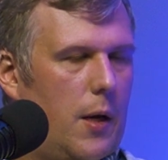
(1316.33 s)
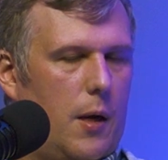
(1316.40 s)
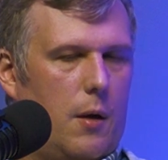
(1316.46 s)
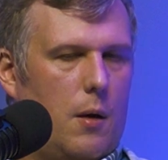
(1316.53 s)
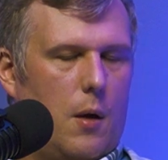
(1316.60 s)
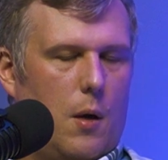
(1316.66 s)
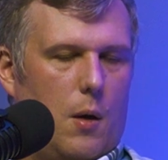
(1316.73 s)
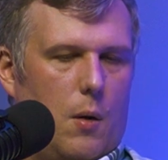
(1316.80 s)
And
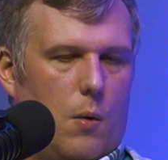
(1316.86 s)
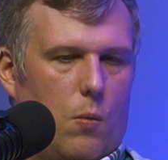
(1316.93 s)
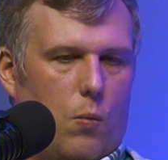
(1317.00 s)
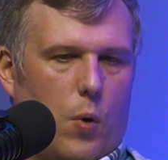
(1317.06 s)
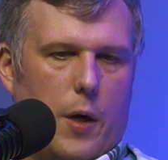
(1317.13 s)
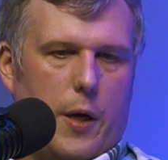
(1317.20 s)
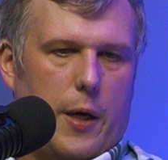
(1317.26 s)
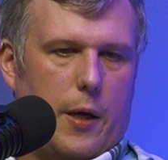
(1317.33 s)

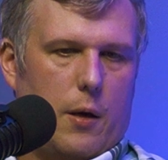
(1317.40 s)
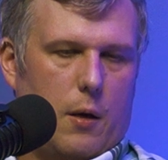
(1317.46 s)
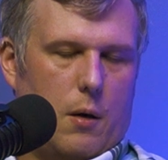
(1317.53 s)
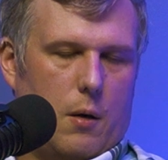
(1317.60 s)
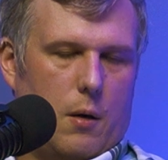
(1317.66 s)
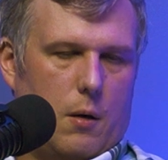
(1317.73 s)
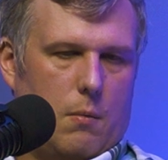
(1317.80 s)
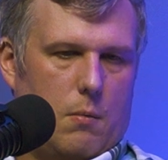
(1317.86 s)
running
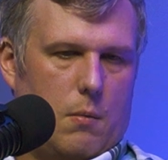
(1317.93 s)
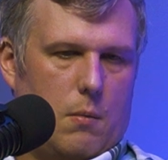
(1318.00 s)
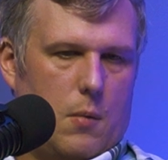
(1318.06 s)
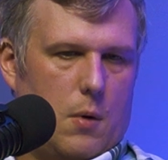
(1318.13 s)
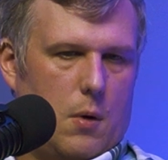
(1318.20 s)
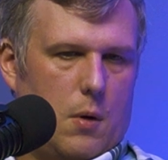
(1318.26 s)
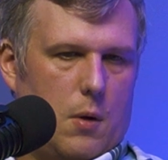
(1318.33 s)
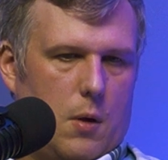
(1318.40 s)

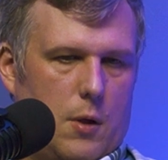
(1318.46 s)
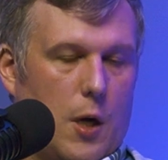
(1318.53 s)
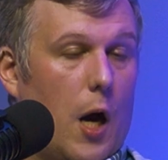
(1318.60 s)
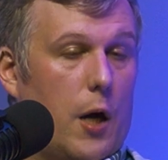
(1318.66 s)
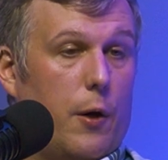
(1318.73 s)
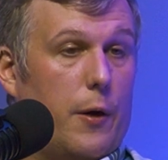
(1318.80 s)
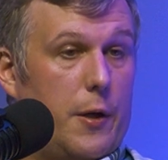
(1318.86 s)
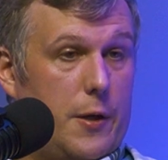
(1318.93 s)
a
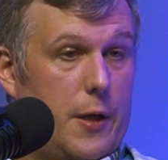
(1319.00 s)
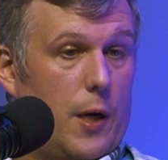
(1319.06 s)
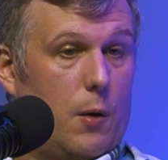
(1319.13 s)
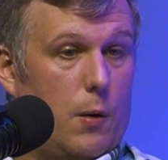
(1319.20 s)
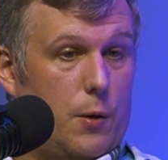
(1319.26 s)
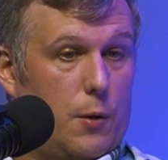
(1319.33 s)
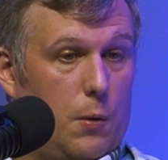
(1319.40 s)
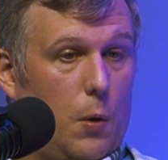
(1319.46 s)
Docker
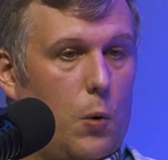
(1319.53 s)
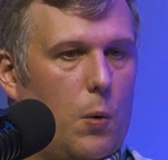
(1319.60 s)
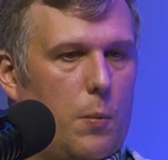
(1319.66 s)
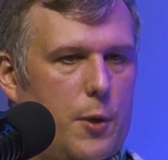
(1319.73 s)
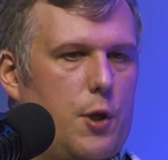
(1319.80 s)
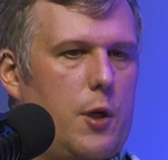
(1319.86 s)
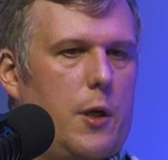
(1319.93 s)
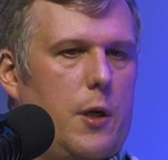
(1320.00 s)
container on your local
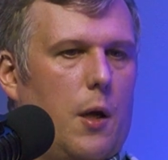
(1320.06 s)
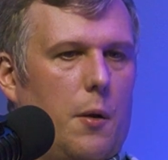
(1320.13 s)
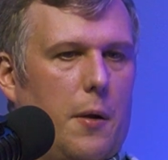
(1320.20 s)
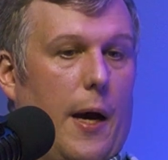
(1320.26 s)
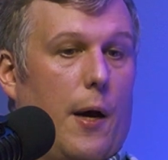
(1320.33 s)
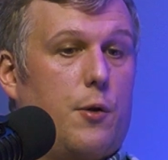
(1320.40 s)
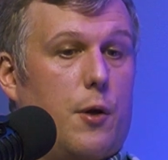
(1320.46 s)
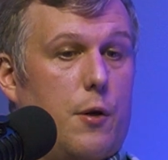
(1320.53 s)
machine
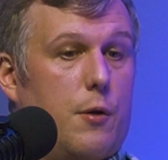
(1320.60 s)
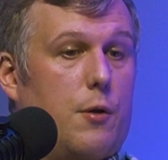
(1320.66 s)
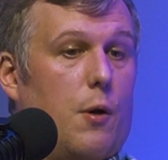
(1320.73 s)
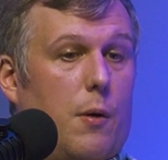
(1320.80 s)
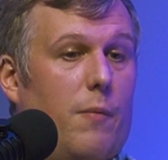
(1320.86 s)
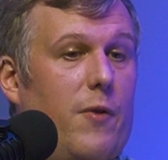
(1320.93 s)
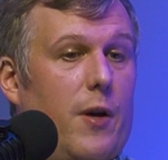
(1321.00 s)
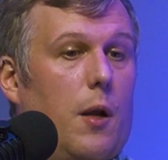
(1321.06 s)
allows you to
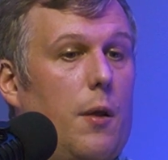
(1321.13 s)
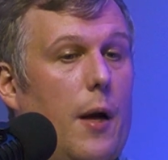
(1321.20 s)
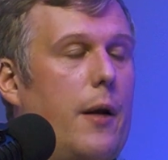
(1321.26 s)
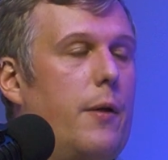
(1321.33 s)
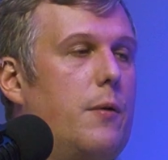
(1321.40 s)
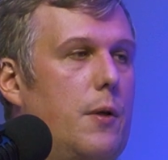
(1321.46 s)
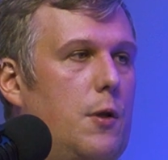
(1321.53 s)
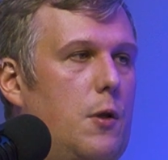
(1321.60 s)
circumvent a lot
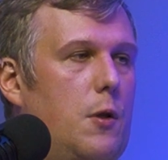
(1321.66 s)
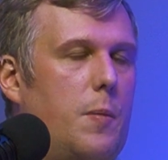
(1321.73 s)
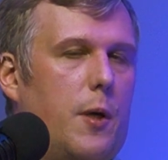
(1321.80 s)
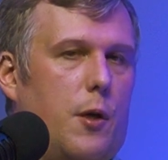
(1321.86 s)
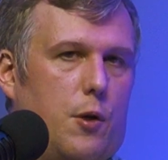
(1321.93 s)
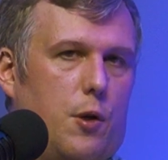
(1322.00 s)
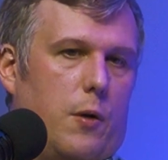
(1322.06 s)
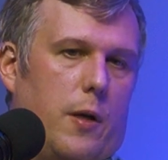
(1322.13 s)
of those issues
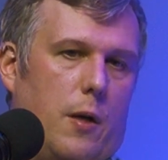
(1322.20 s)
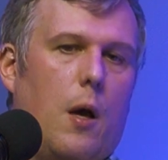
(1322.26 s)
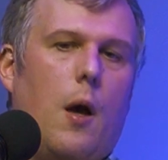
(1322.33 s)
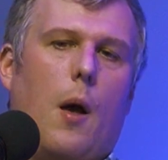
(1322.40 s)
because you're then